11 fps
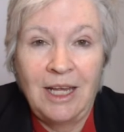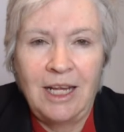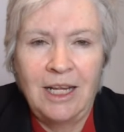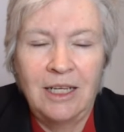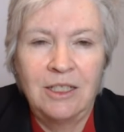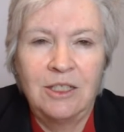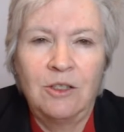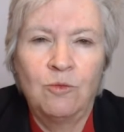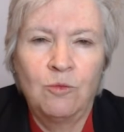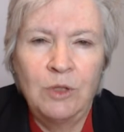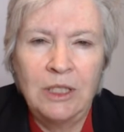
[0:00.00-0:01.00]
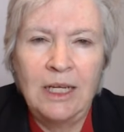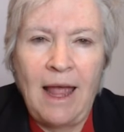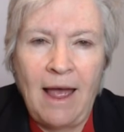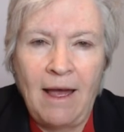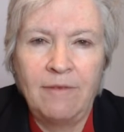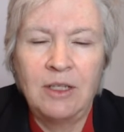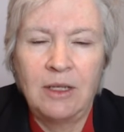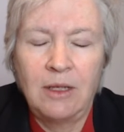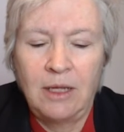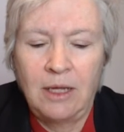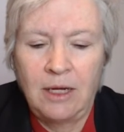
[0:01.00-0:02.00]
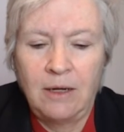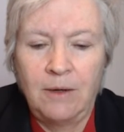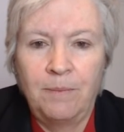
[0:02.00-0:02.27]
And you really have to think